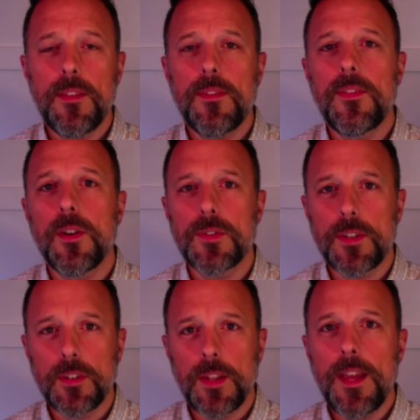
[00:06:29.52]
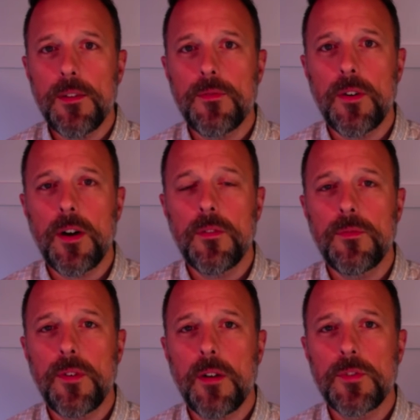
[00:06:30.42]
there's a delay
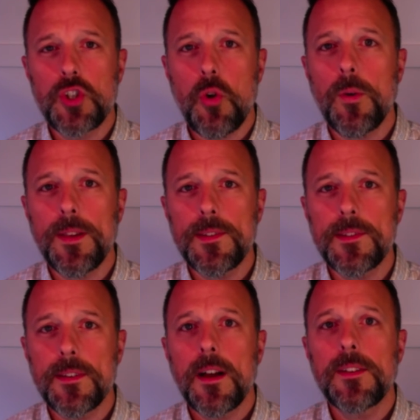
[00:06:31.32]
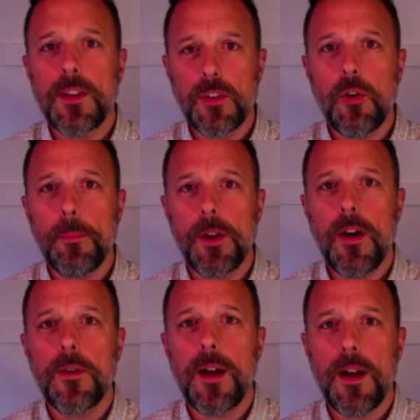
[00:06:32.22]
of showings until an open
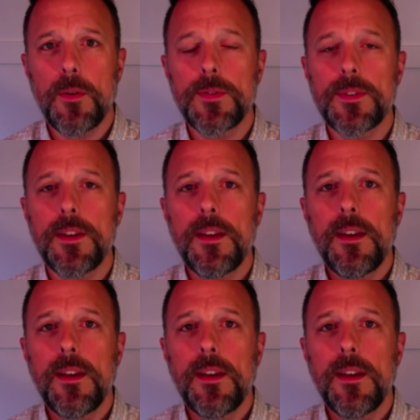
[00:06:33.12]
house,